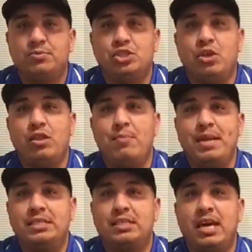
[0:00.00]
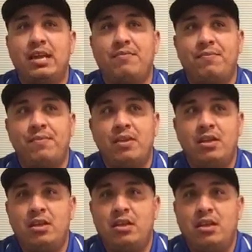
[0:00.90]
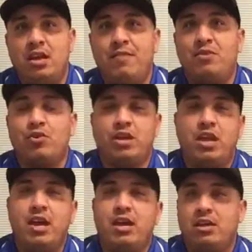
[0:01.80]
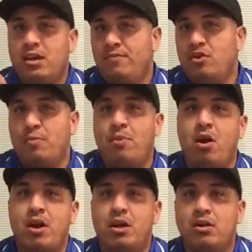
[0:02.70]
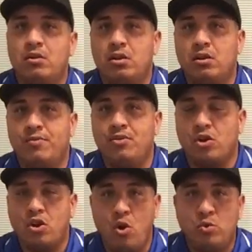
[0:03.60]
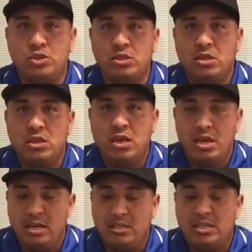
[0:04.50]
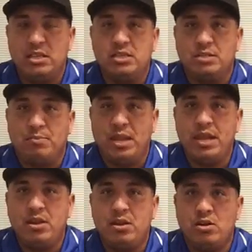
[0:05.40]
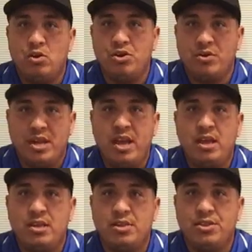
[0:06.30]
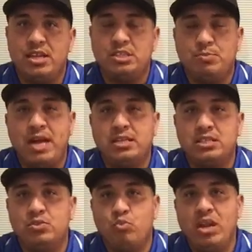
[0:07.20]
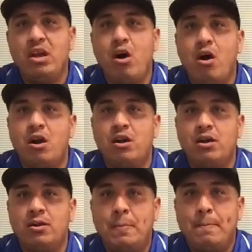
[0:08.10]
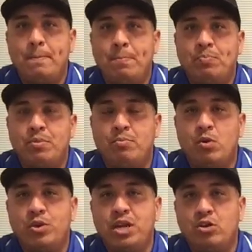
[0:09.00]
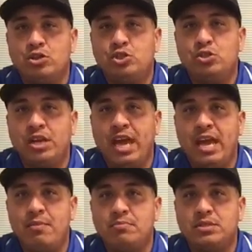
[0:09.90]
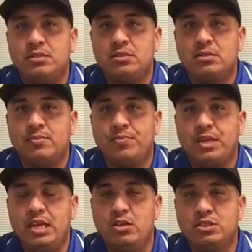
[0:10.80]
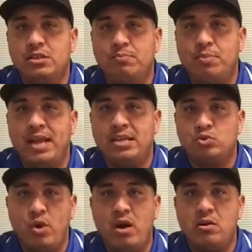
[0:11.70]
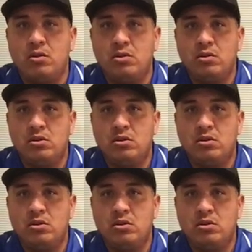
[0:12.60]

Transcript: So that means that if your kid, if you're a parent or if you're a coach, and there's a player or your kid that is practicing really hard, but when he goes to the games, he doesn't play as well,